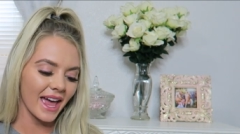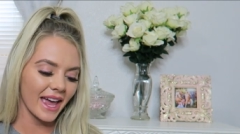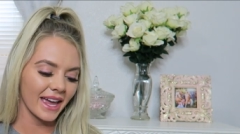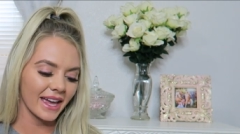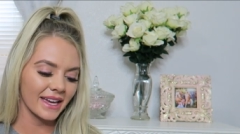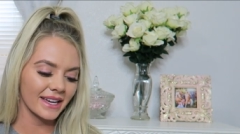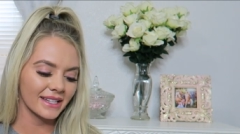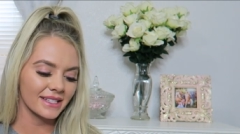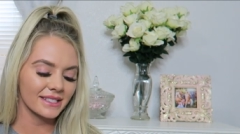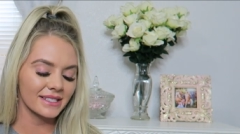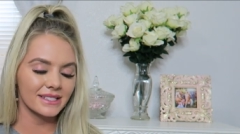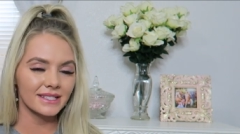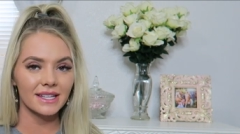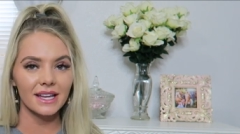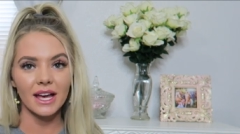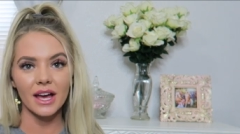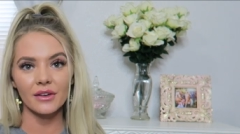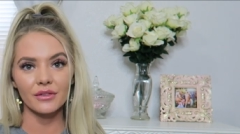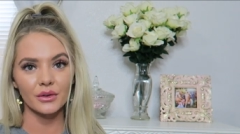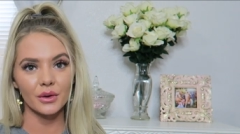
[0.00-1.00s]
and
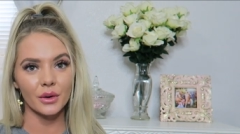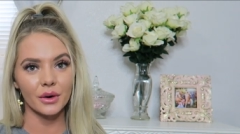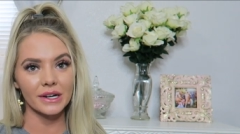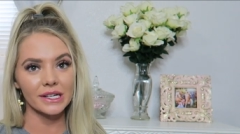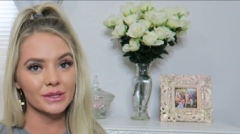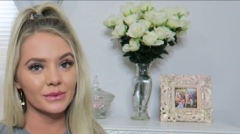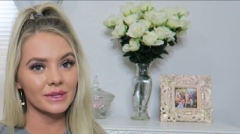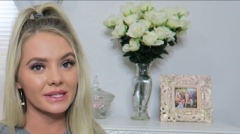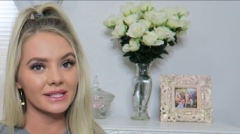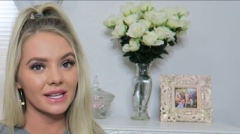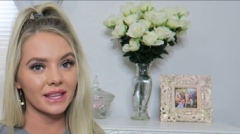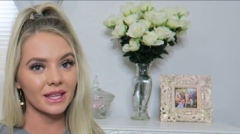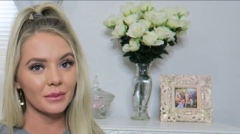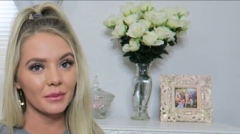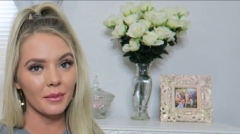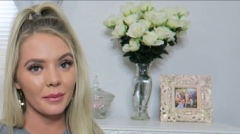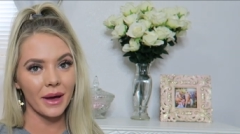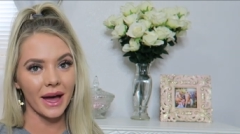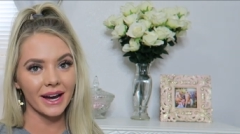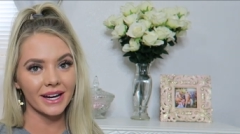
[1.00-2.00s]
of course we sent
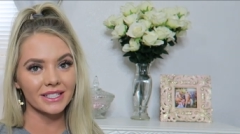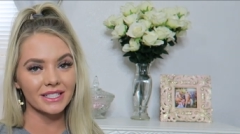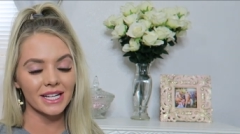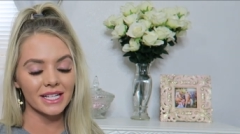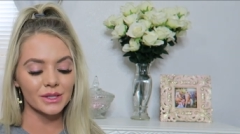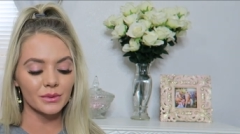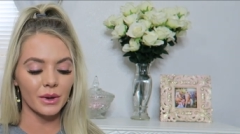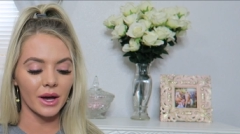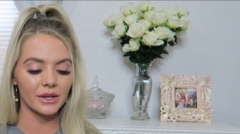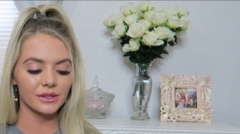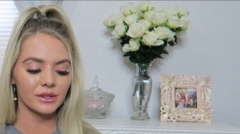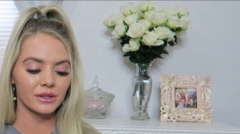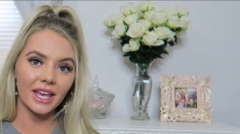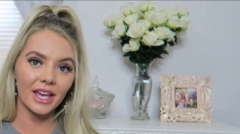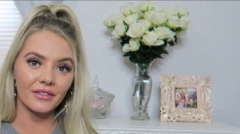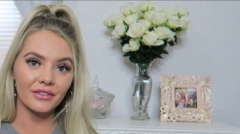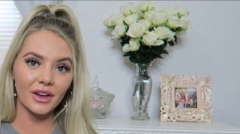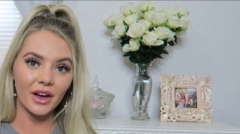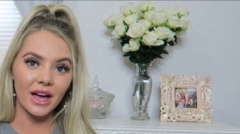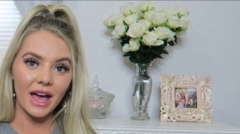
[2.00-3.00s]
them a package as well so
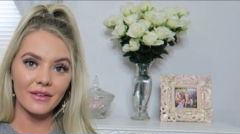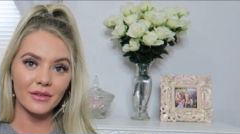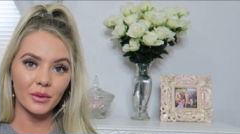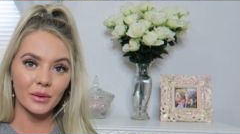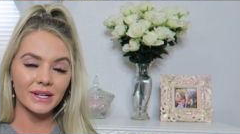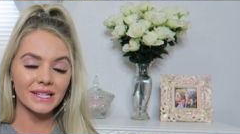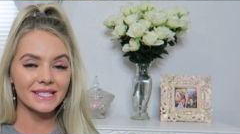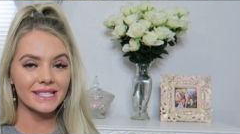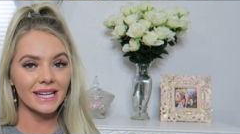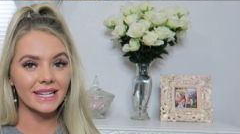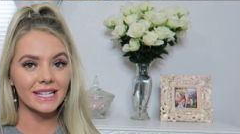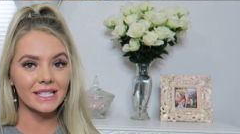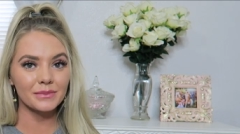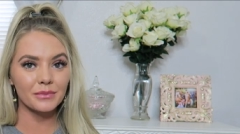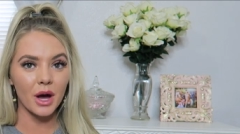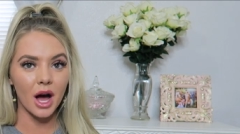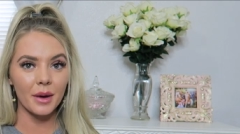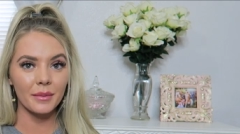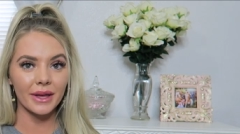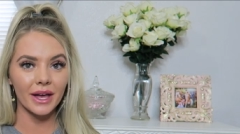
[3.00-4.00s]
if y'all ever want to send us
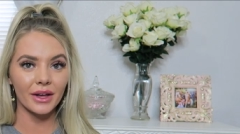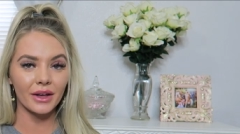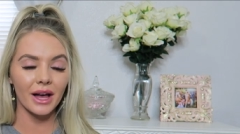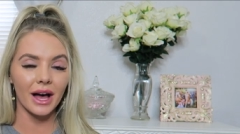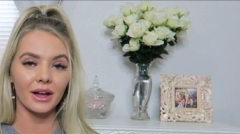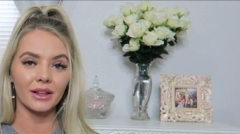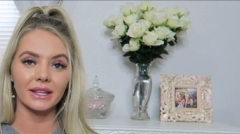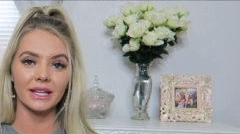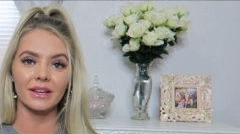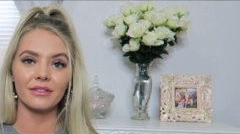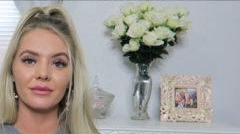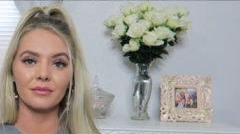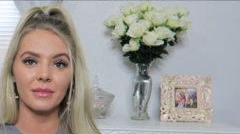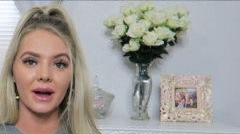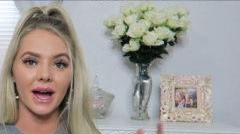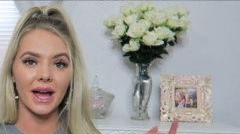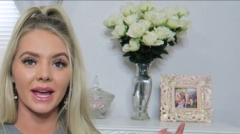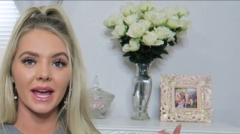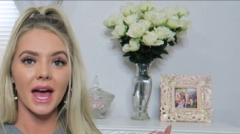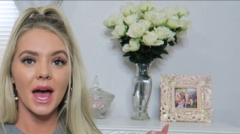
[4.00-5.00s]
paw mail i'll leave
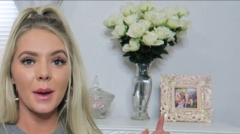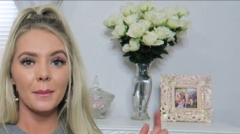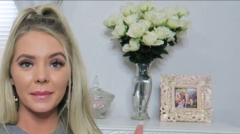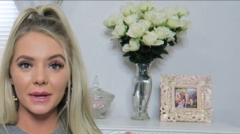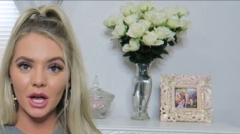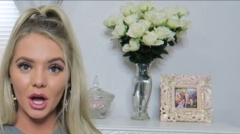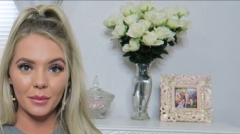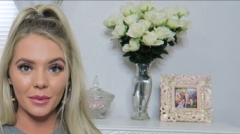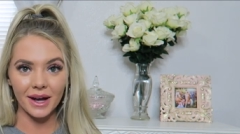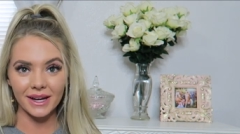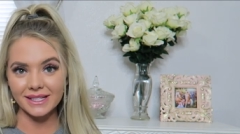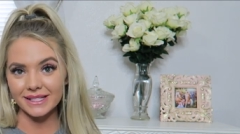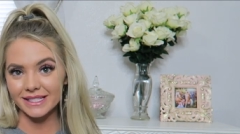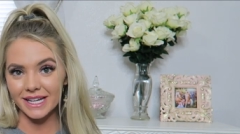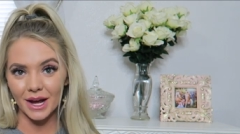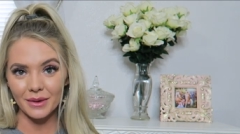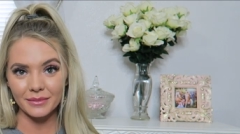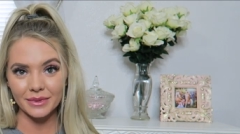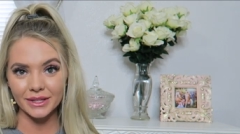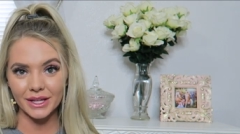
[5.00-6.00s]
my po box
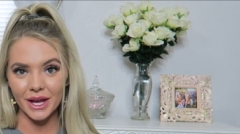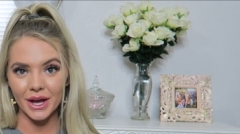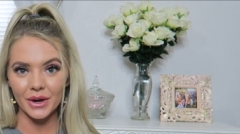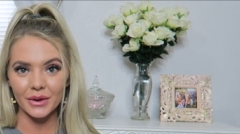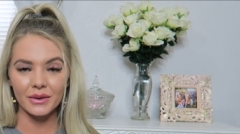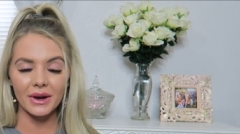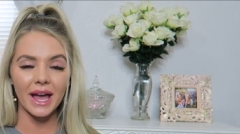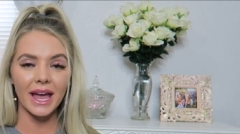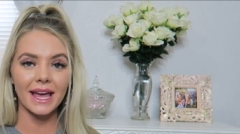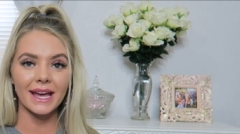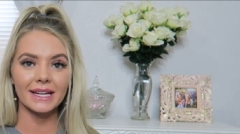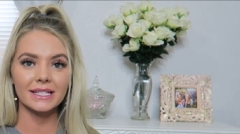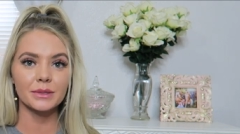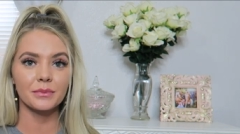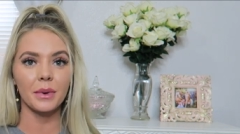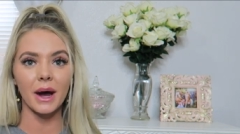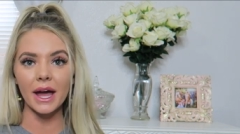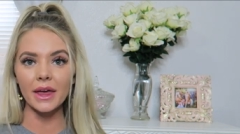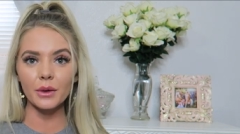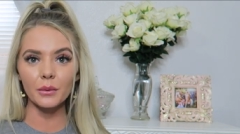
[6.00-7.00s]
down below
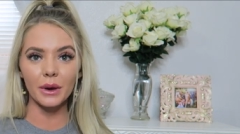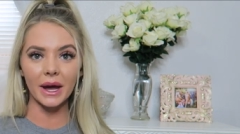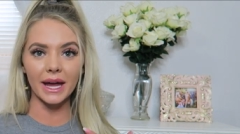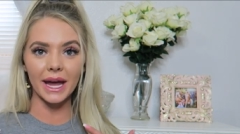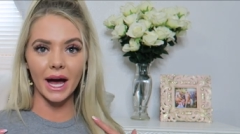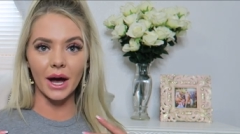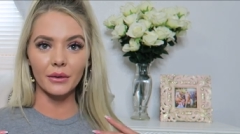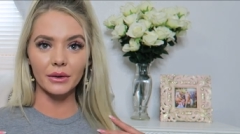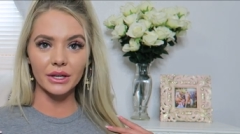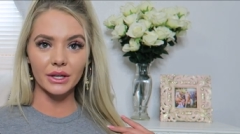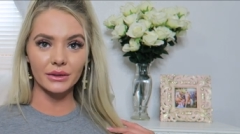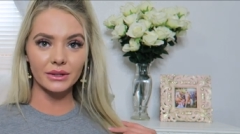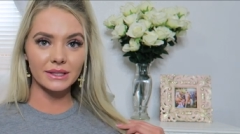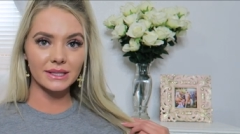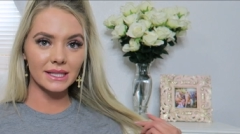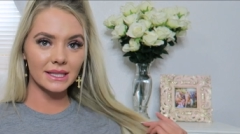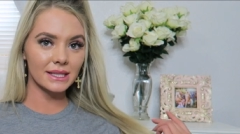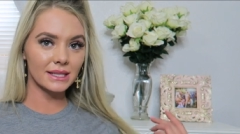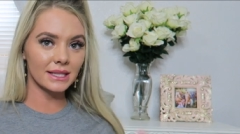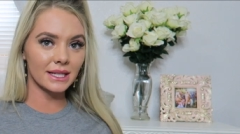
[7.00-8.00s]
and by the way how cute
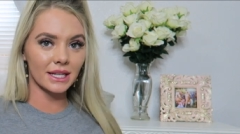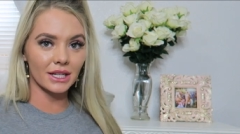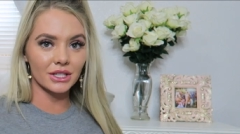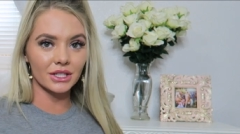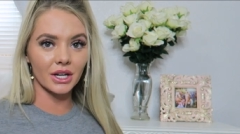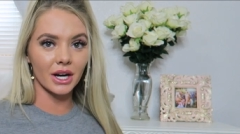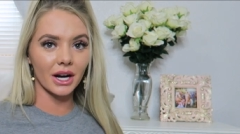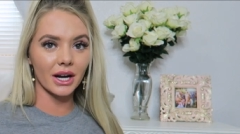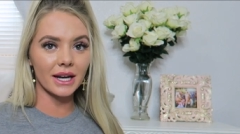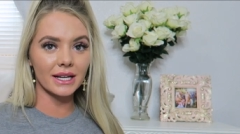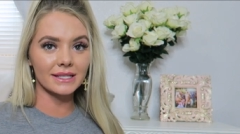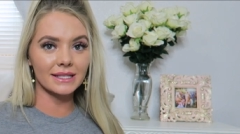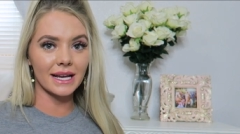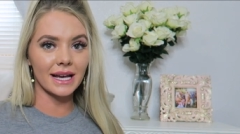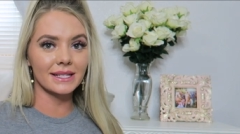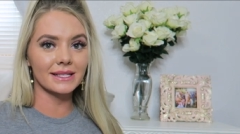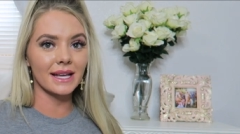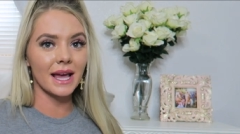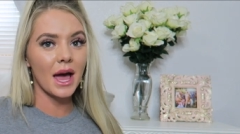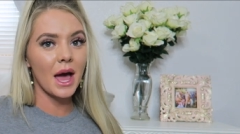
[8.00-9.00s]
is this t-shirt it
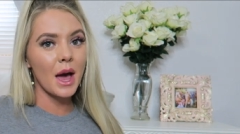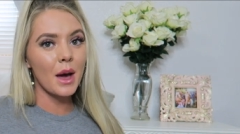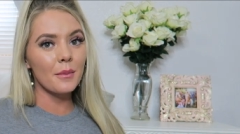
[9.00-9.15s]
says